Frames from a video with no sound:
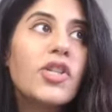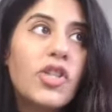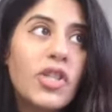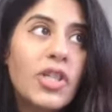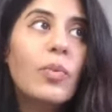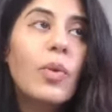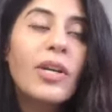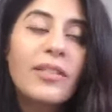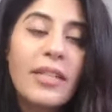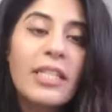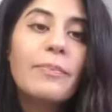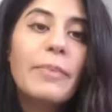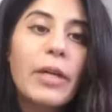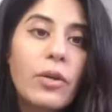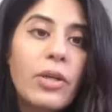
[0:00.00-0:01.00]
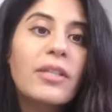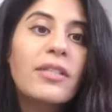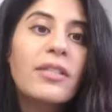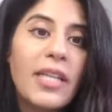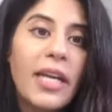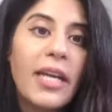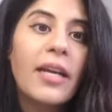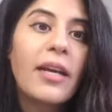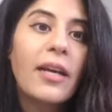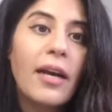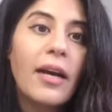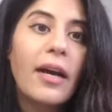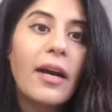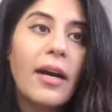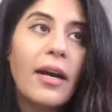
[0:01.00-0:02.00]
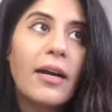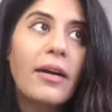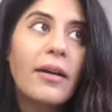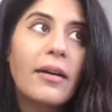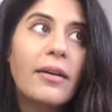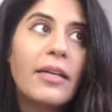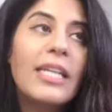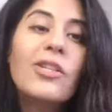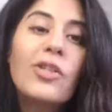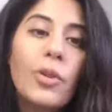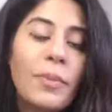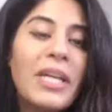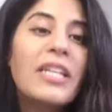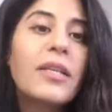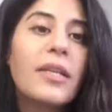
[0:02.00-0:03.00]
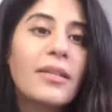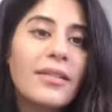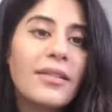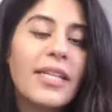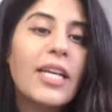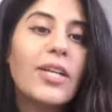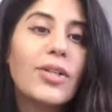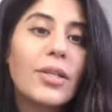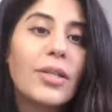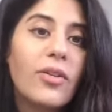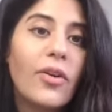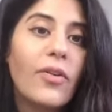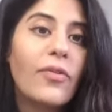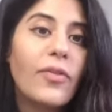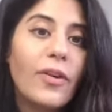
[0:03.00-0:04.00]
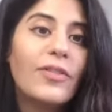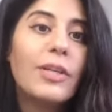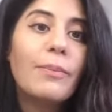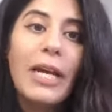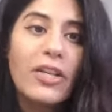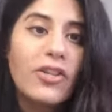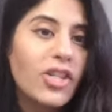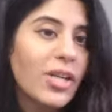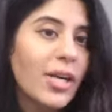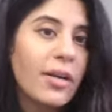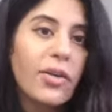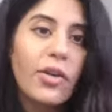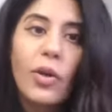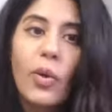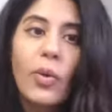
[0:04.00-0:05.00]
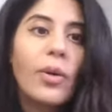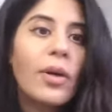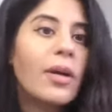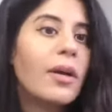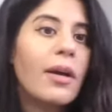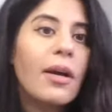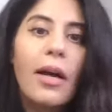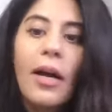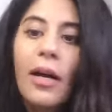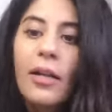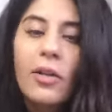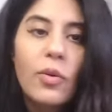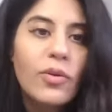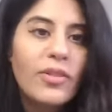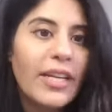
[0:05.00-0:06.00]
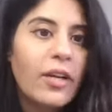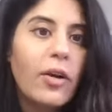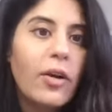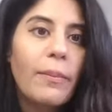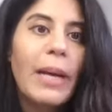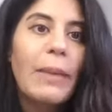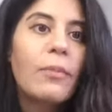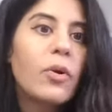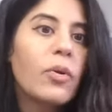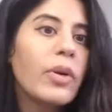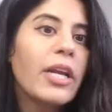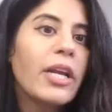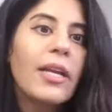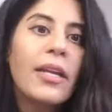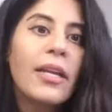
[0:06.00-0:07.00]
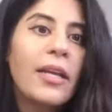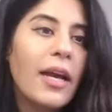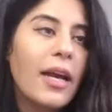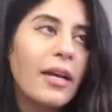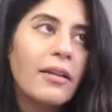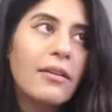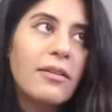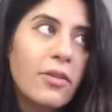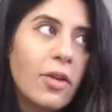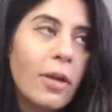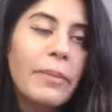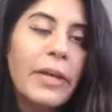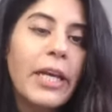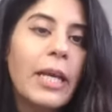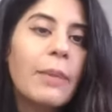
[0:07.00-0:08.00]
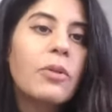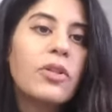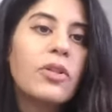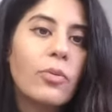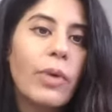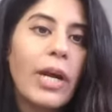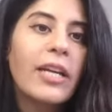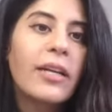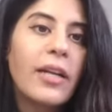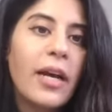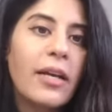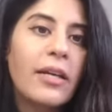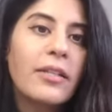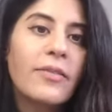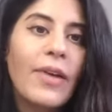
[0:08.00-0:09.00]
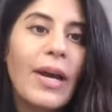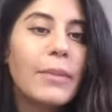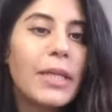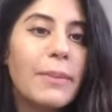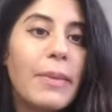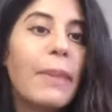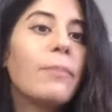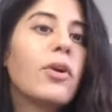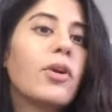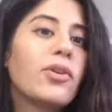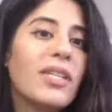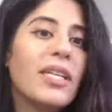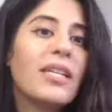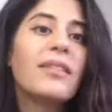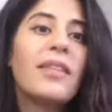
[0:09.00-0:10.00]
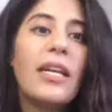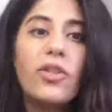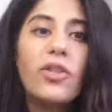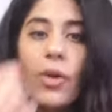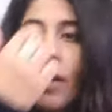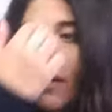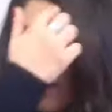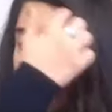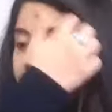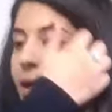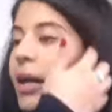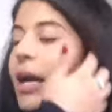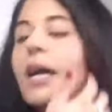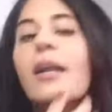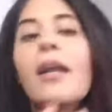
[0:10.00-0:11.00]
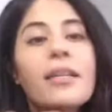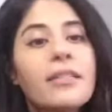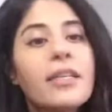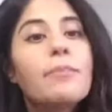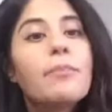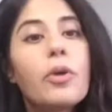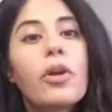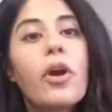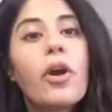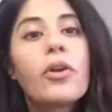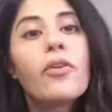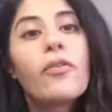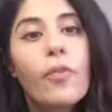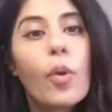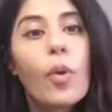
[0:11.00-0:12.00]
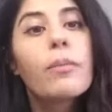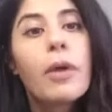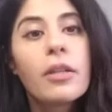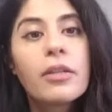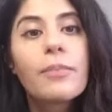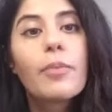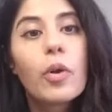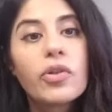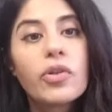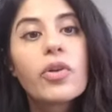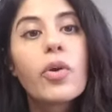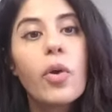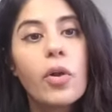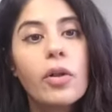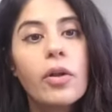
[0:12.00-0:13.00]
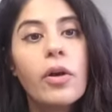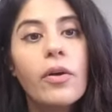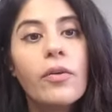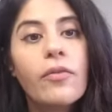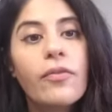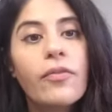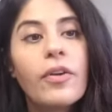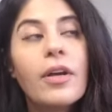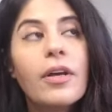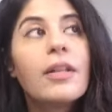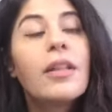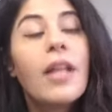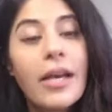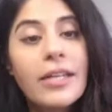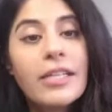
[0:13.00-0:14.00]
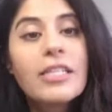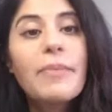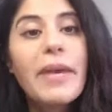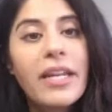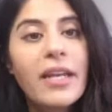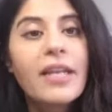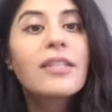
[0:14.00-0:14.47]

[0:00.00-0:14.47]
she was experiencing intermediate stages of dementia, losing her memory and not being able to recognize family members, etc. And I did put her on a 4-month protocol of Lionsmane